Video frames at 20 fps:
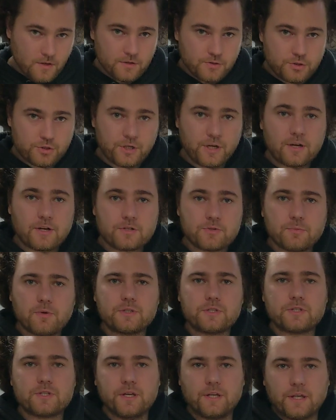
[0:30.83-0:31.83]
share as
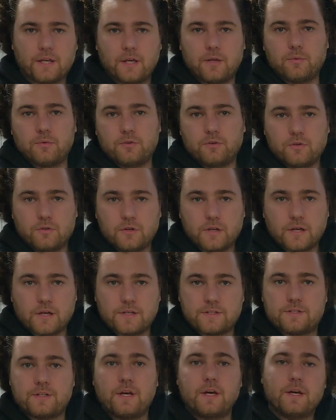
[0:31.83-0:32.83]
much as I can with you
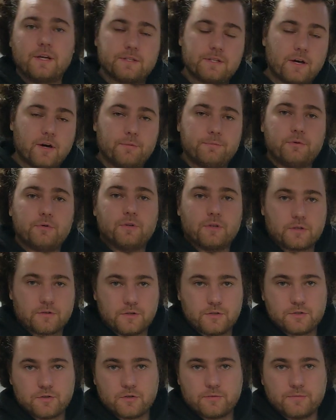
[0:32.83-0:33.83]
guys to help you
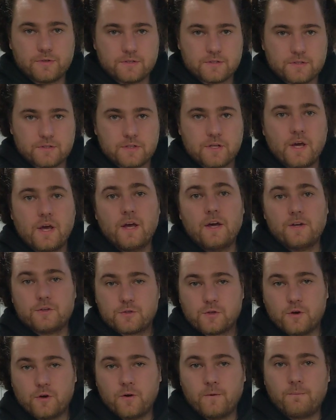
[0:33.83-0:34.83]
increase your business.
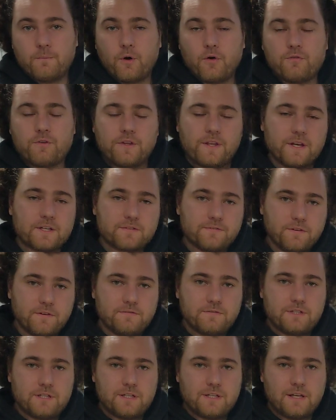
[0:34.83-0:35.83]
So, over the next
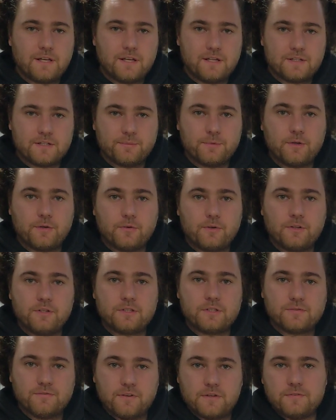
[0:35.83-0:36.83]
15 days, I'm going to
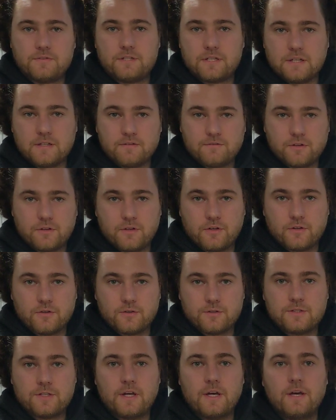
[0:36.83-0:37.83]
release 15
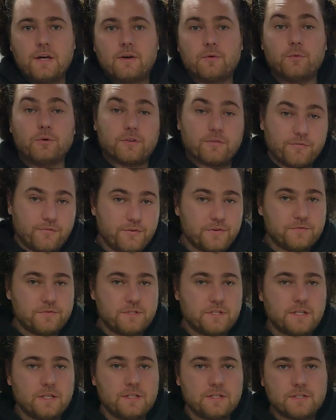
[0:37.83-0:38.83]
videos with
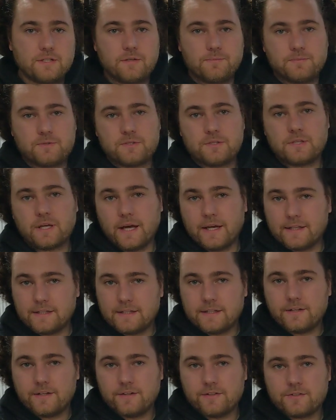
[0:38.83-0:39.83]
15 tips,
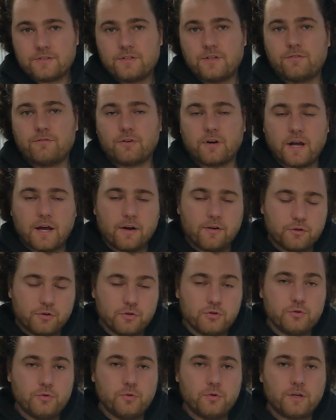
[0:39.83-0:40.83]
ideas for how
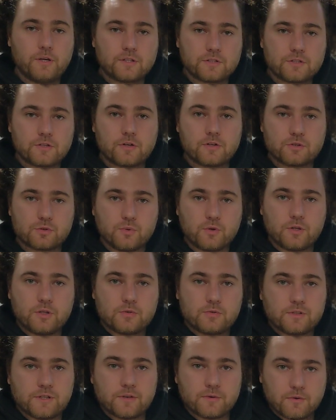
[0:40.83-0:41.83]
you can start
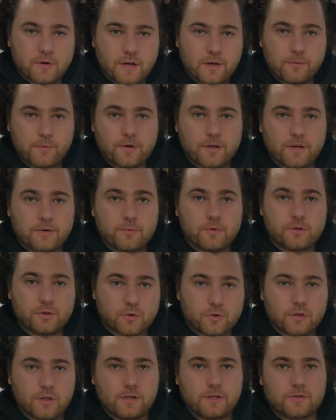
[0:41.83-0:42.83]
2020 the right way with
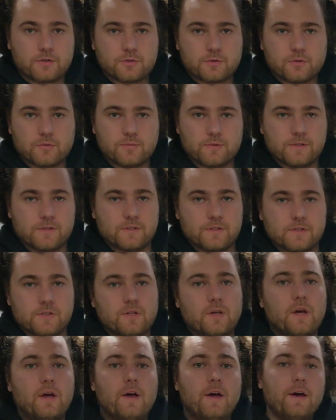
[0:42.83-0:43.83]
your liquor store business.